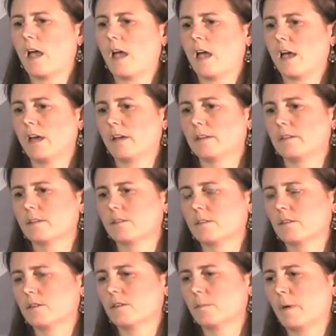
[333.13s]
and
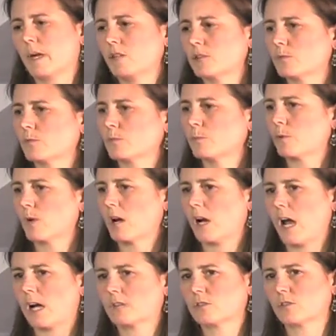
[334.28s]
the patient was put on
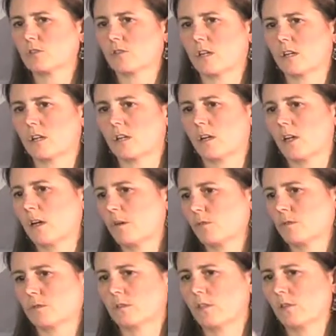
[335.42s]
oxygen
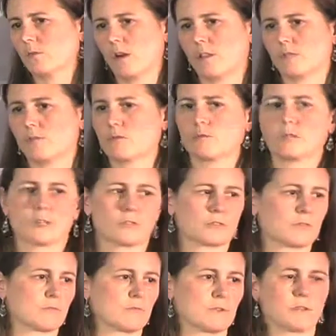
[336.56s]
and they were on 2 liters,
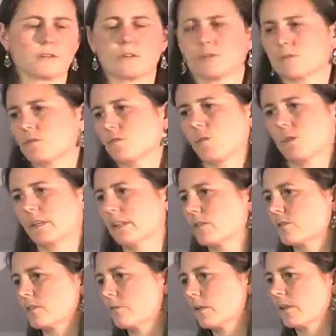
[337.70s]
3 liters, 4
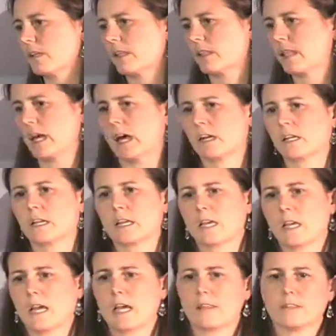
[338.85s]
liters, something like that.
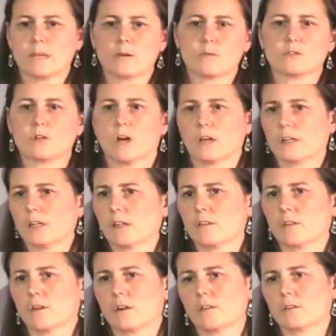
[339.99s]
And they were talking and
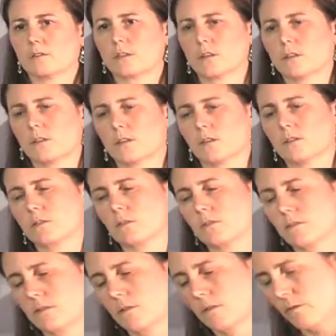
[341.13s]
then all of a sudden they just
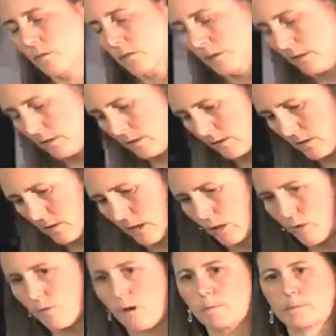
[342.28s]
sort of went like this and they
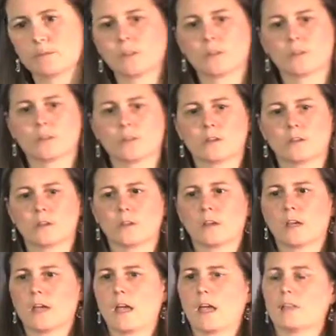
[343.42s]
crumped.
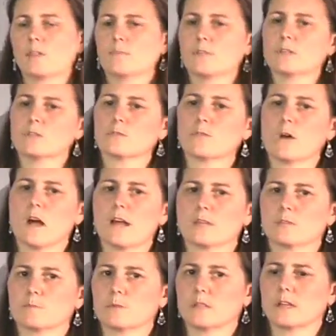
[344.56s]
And the reason why
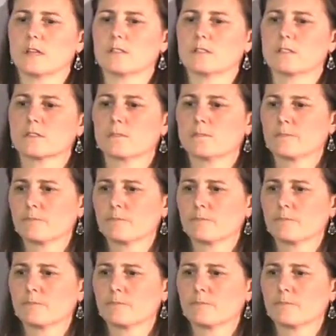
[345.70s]
is because